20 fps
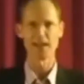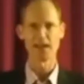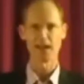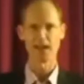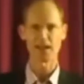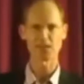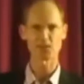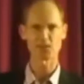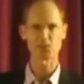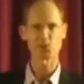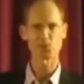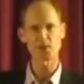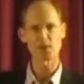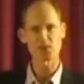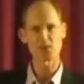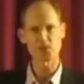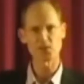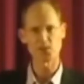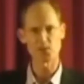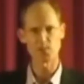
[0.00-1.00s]
as a
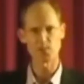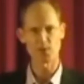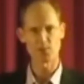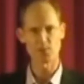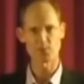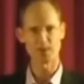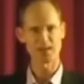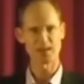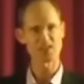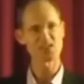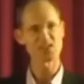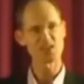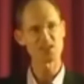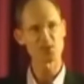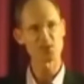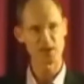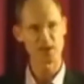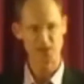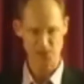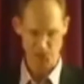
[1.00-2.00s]
criticism of my
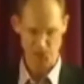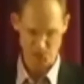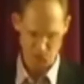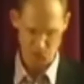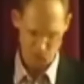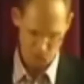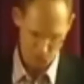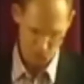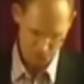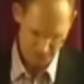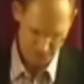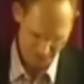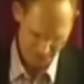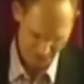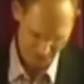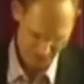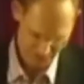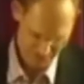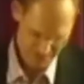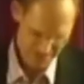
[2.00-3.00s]
theoretical
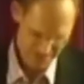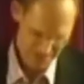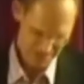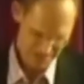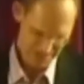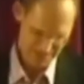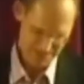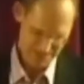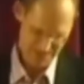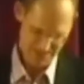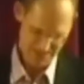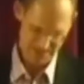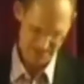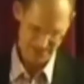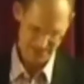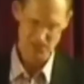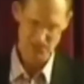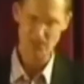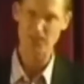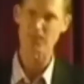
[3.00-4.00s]
coordinates and a
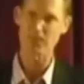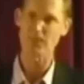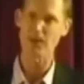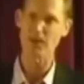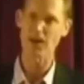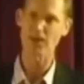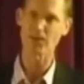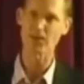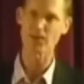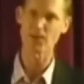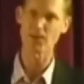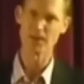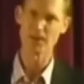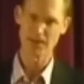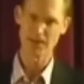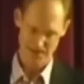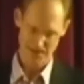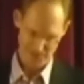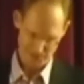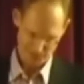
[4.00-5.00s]
challenge to the value
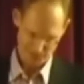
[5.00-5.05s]
and